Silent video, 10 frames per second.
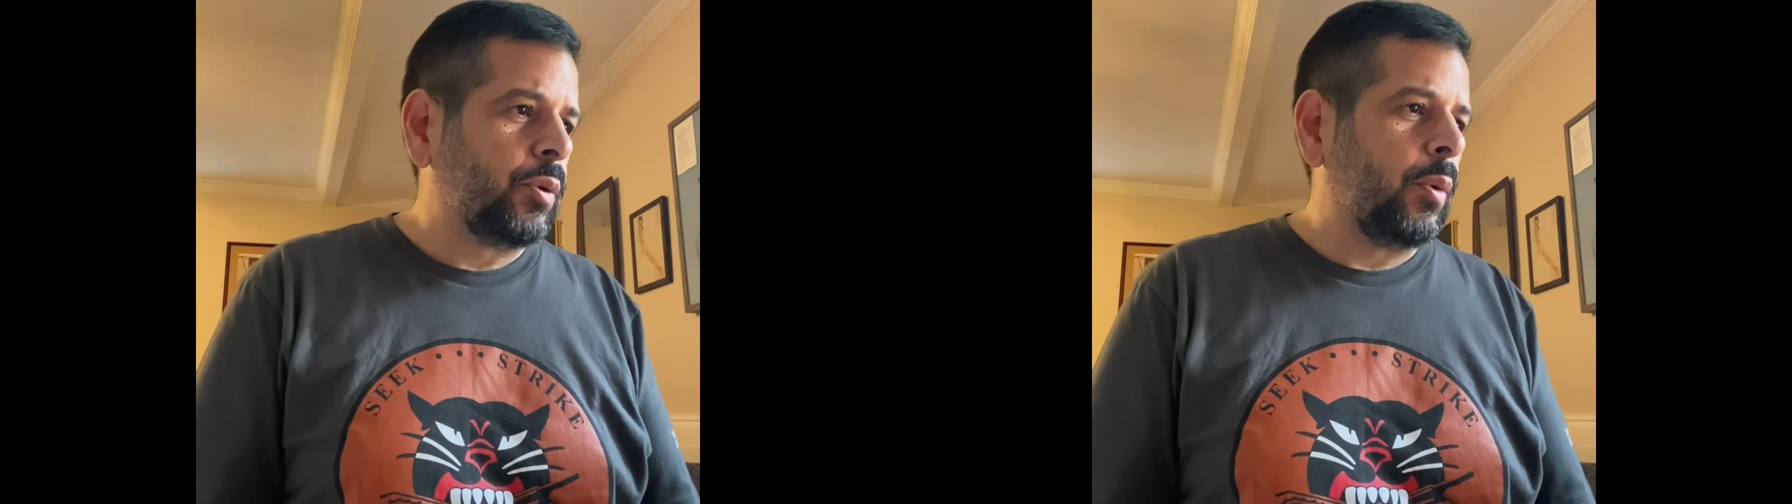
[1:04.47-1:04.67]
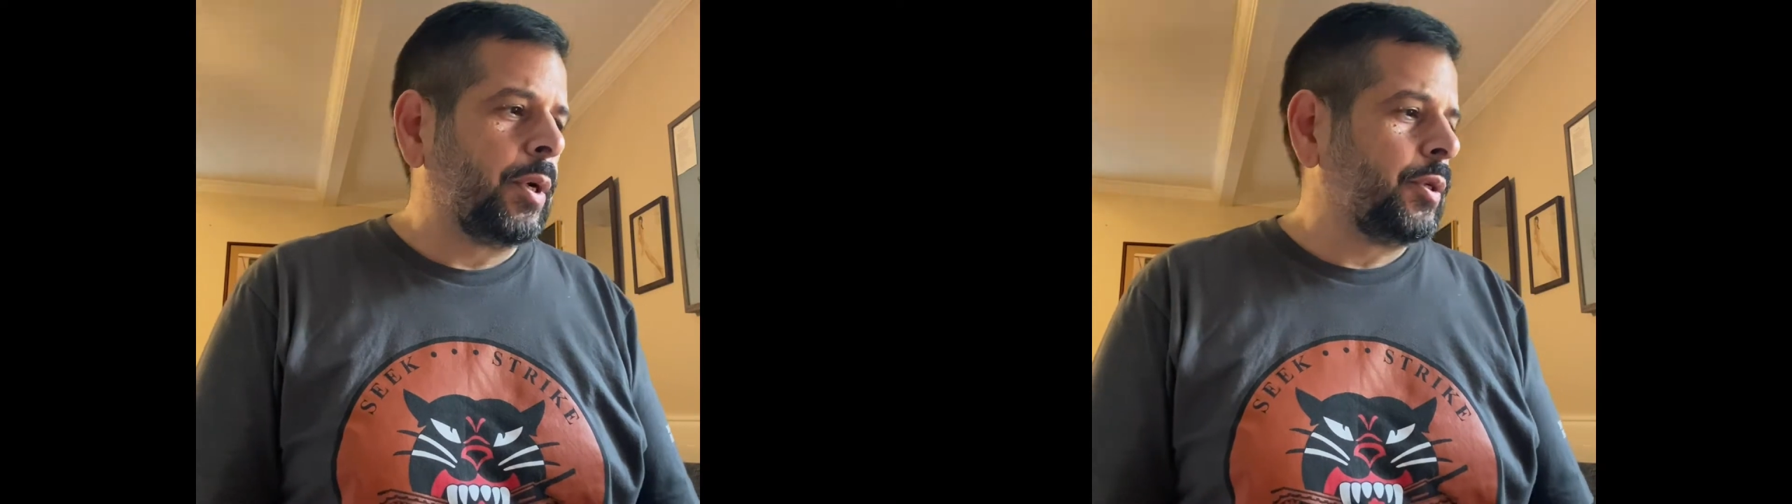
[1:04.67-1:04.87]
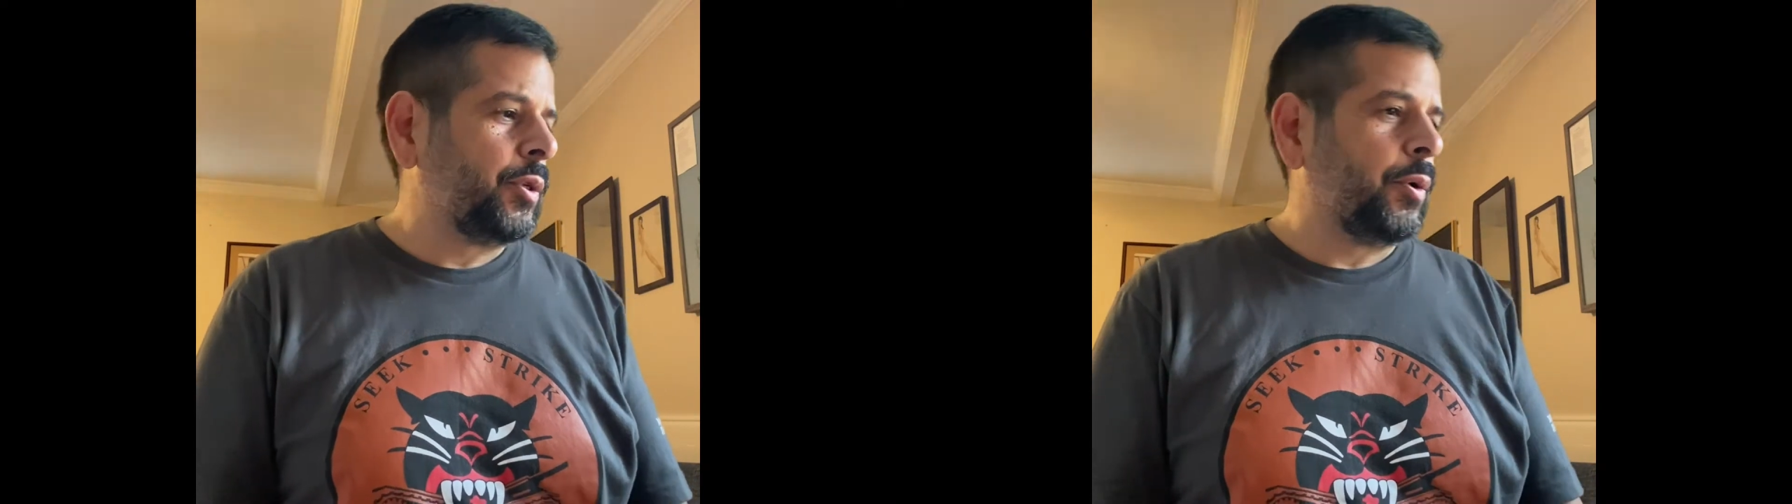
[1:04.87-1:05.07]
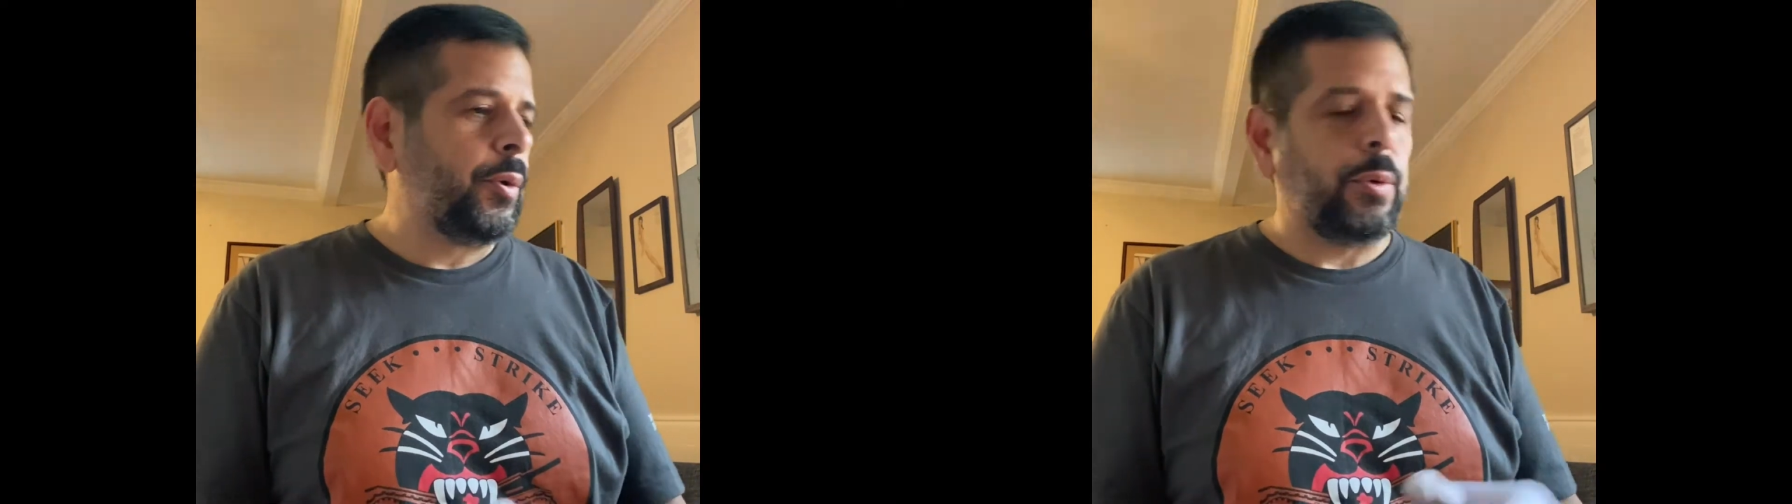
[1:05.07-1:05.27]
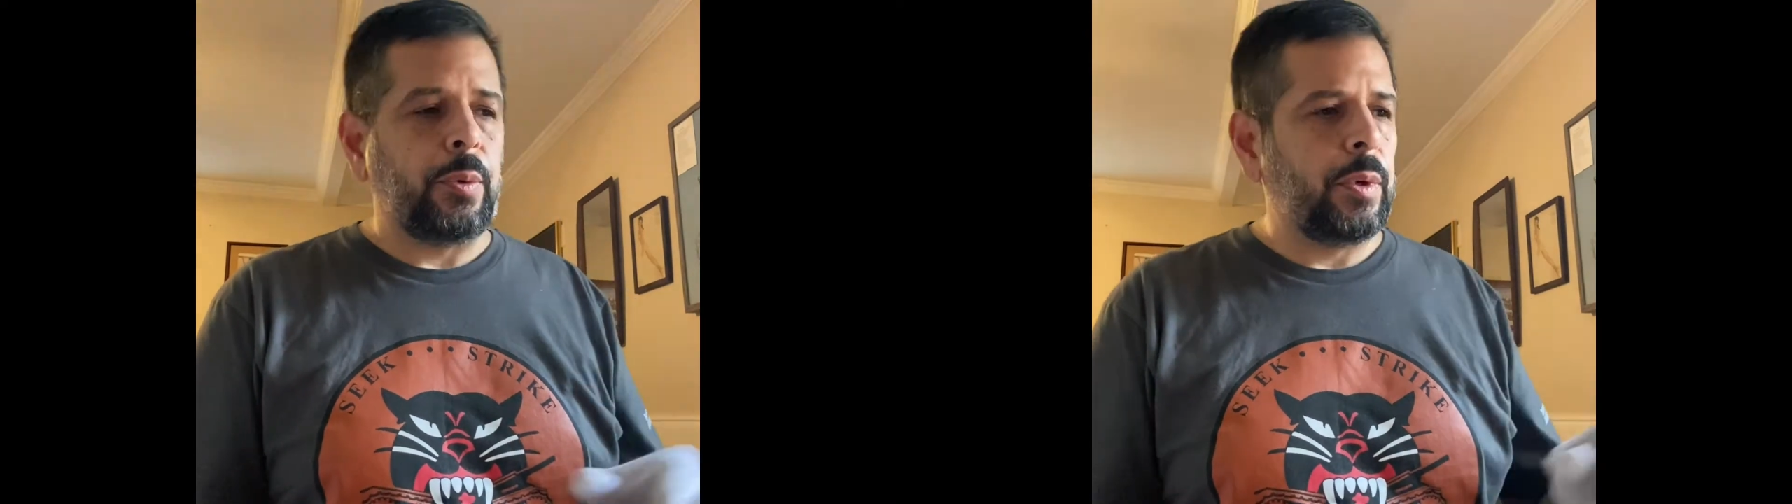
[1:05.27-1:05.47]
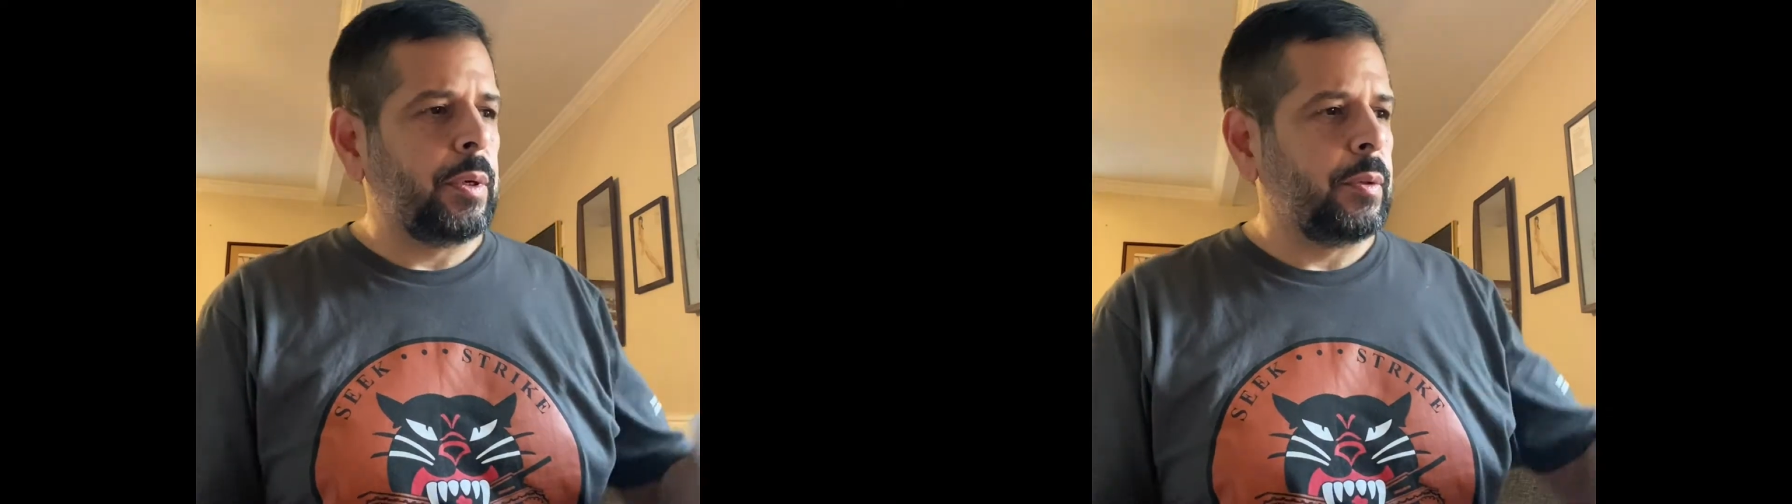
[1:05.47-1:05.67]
I wanted to show you